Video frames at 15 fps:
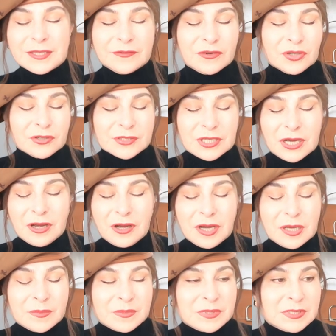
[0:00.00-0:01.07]
several
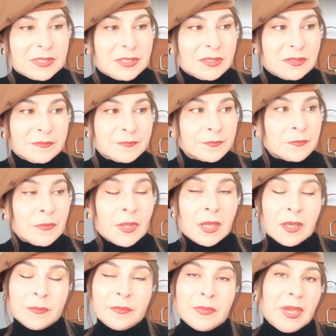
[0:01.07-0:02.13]
times um,
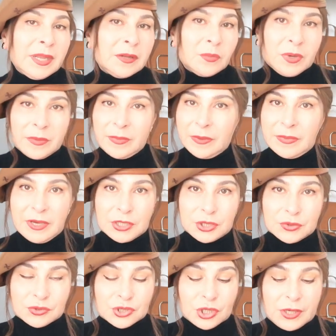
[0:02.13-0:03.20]
anyway maybe i
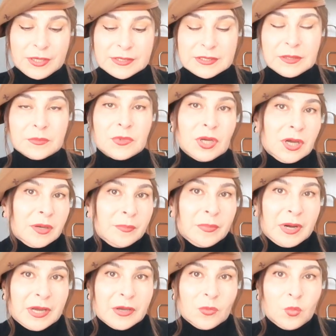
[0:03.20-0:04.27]
should try sometime
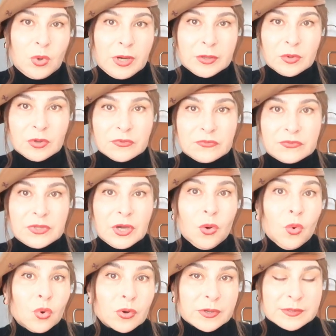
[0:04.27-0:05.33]
buy one of the
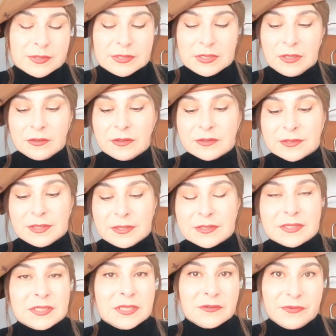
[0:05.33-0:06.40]
Oran sandals and
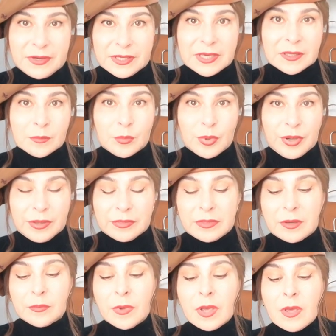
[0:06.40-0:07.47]
see if i can break
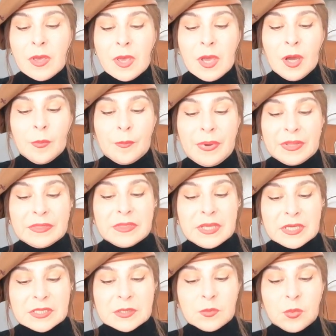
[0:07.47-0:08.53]
them but
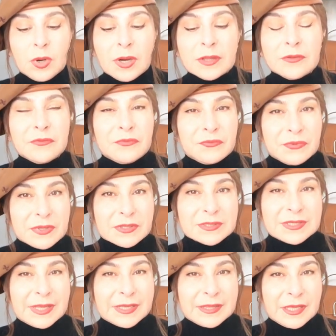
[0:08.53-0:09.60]
this one
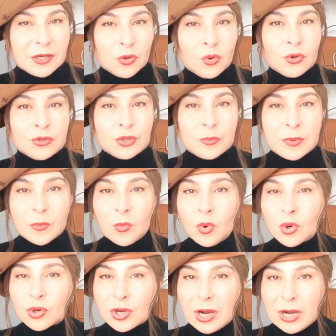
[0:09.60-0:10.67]
feels like they're going to be
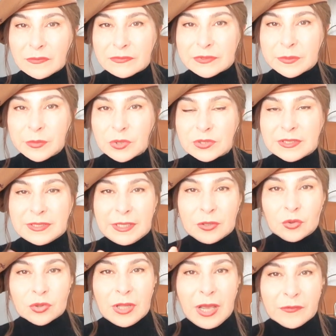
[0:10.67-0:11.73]
more comfortable so that i
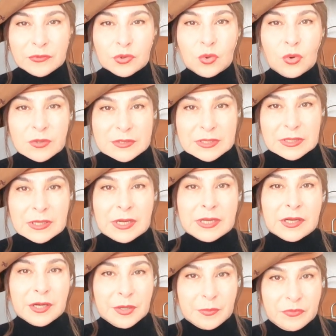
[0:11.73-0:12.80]
don't have to constantly
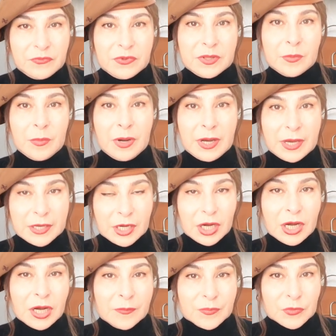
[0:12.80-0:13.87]
grip with my
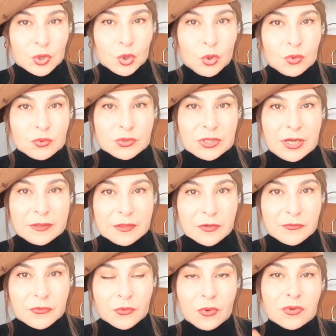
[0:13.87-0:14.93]
um, toes at the
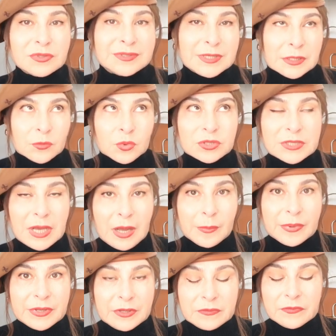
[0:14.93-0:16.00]
front that was
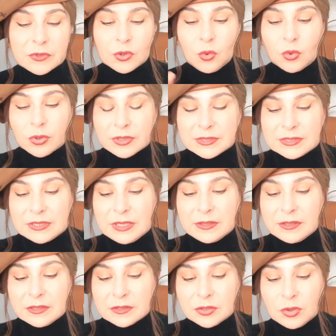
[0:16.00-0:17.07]
happening with Oran
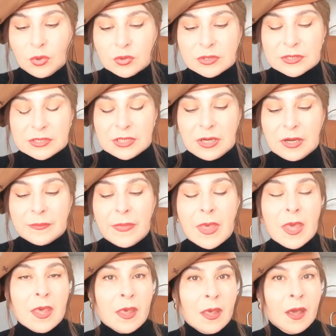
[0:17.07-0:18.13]
sandals all the time
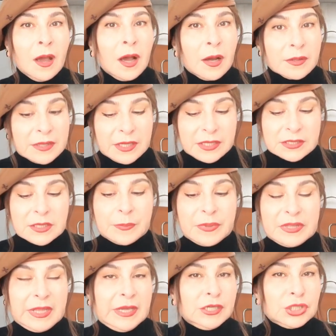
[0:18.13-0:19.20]
there is a
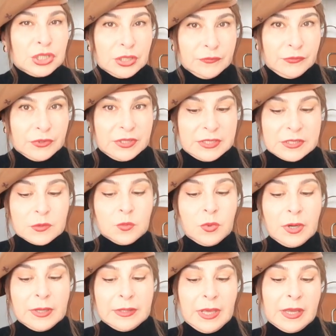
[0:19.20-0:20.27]
potential for this
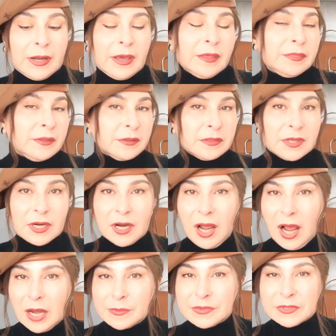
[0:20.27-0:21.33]
one and I think they're
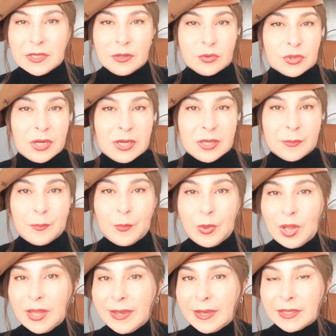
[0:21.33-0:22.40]
absolutely
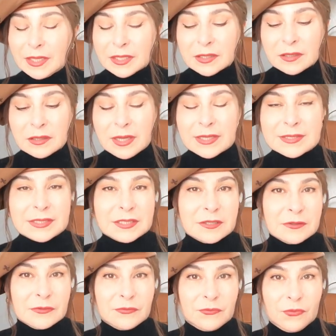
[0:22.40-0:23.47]
plain and
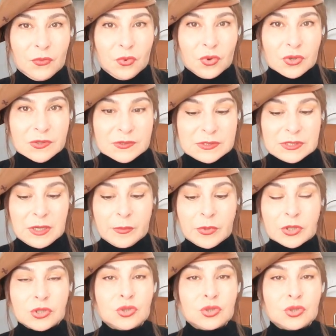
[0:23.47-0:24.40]
classy for summer.